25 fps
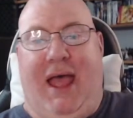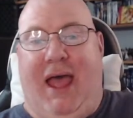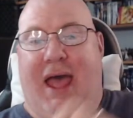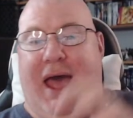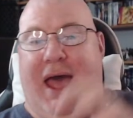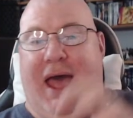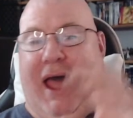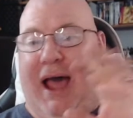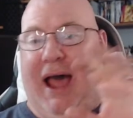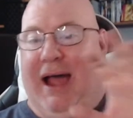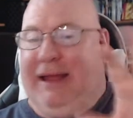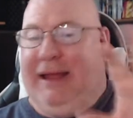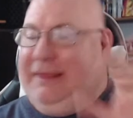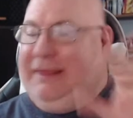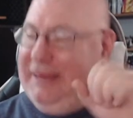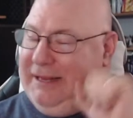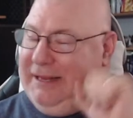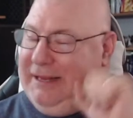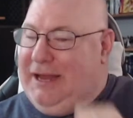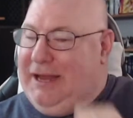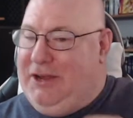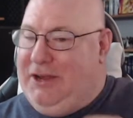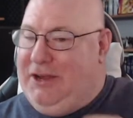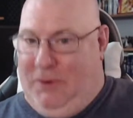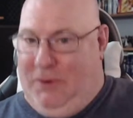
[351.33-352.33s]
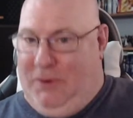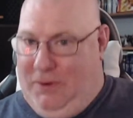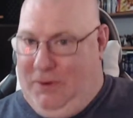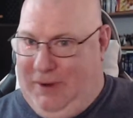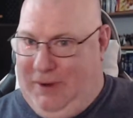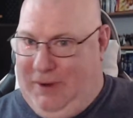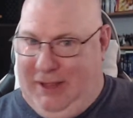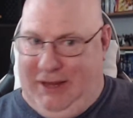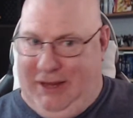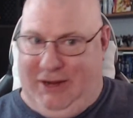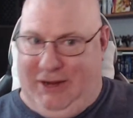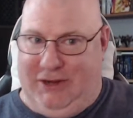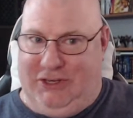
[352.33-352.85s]
I think they do a
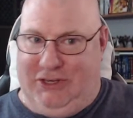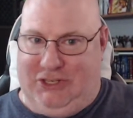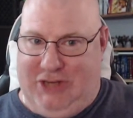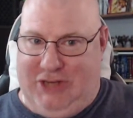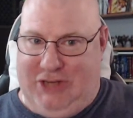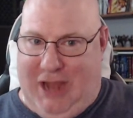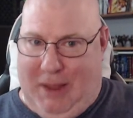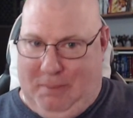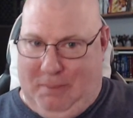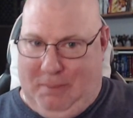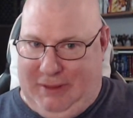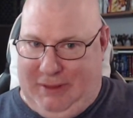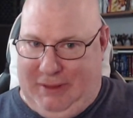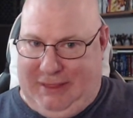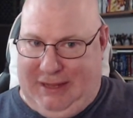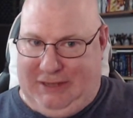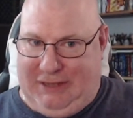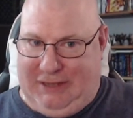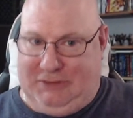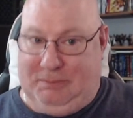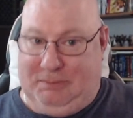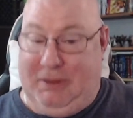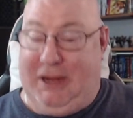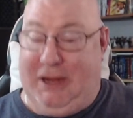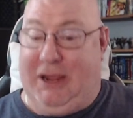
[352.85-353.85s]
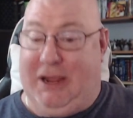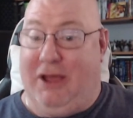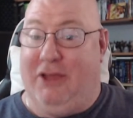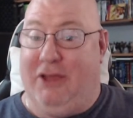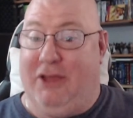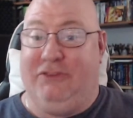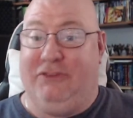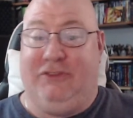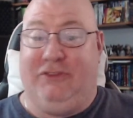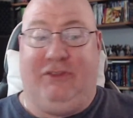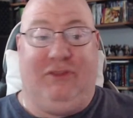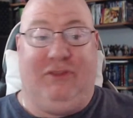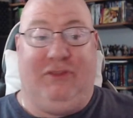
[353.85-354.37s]
really good job with this
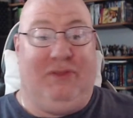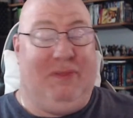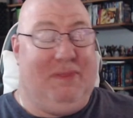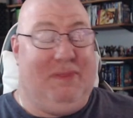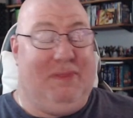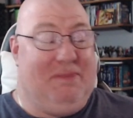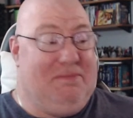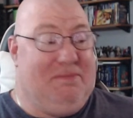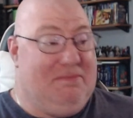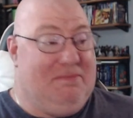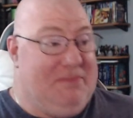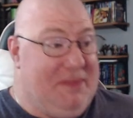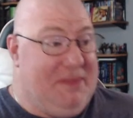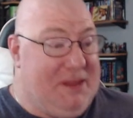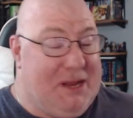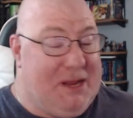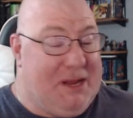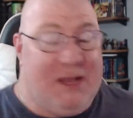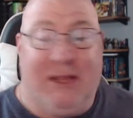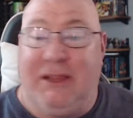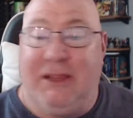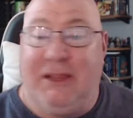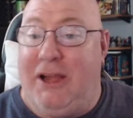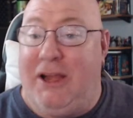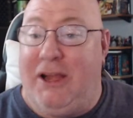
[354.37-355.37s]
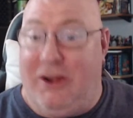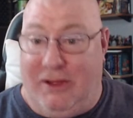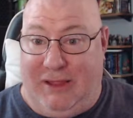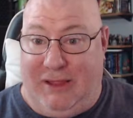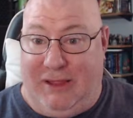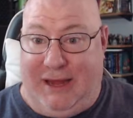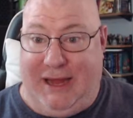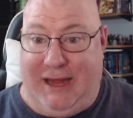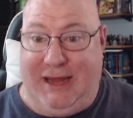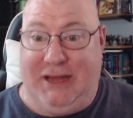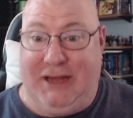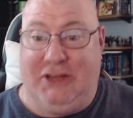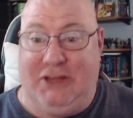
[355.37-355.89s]
because
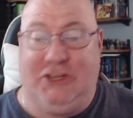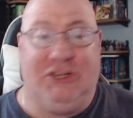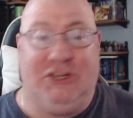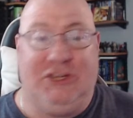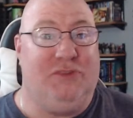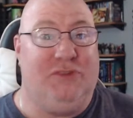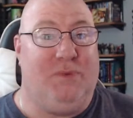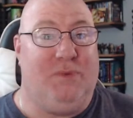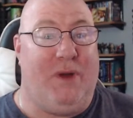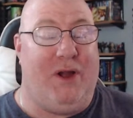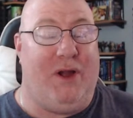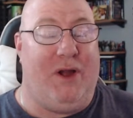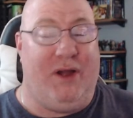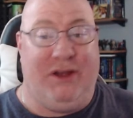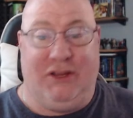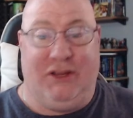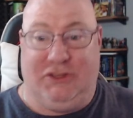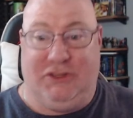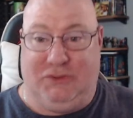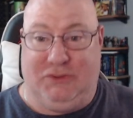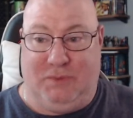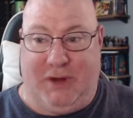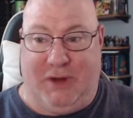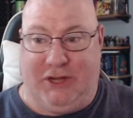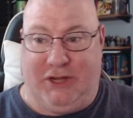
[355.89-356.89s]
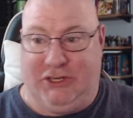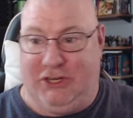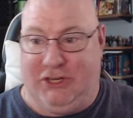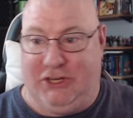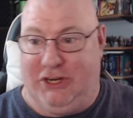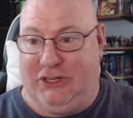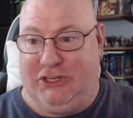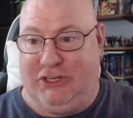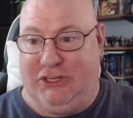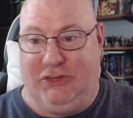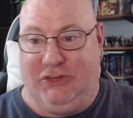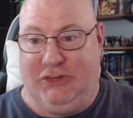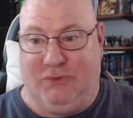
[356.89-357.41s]
clearly she's wearing the sweatshirt,
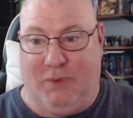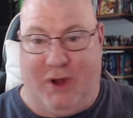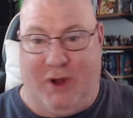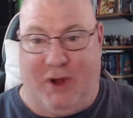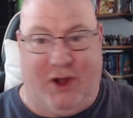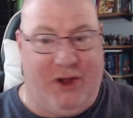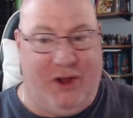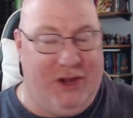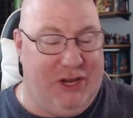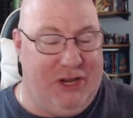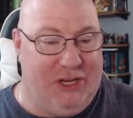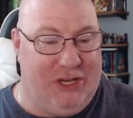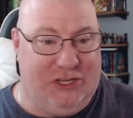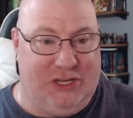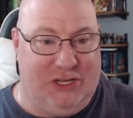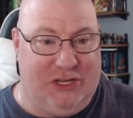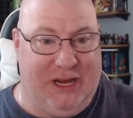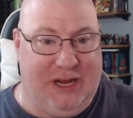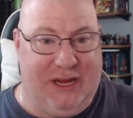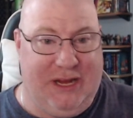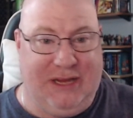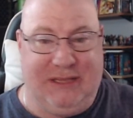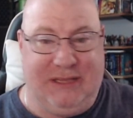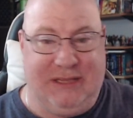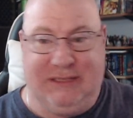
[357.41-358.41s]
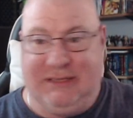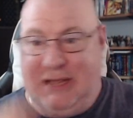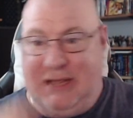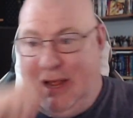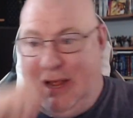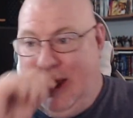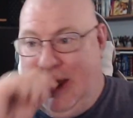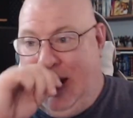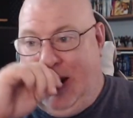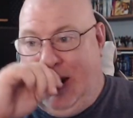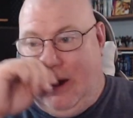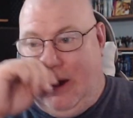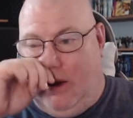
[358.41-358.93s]
she's wearing the jeans,
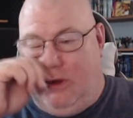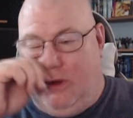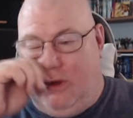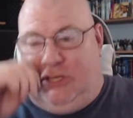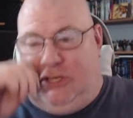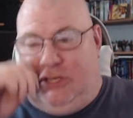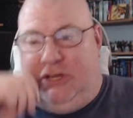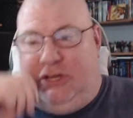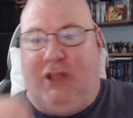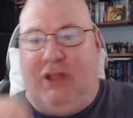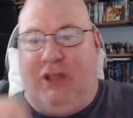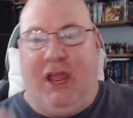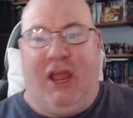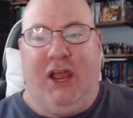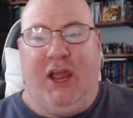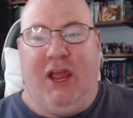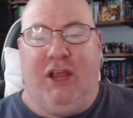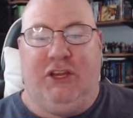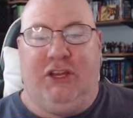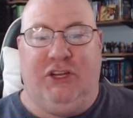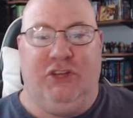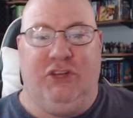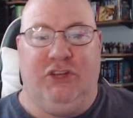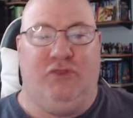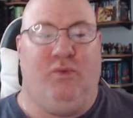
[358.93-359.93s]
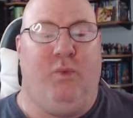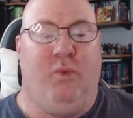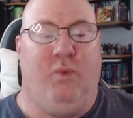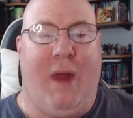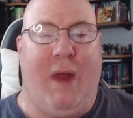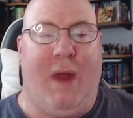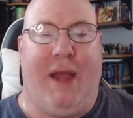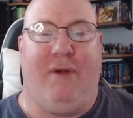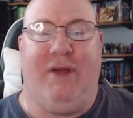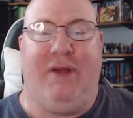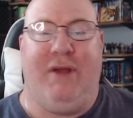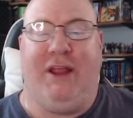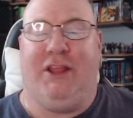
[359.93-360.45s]
you know, she's wearing the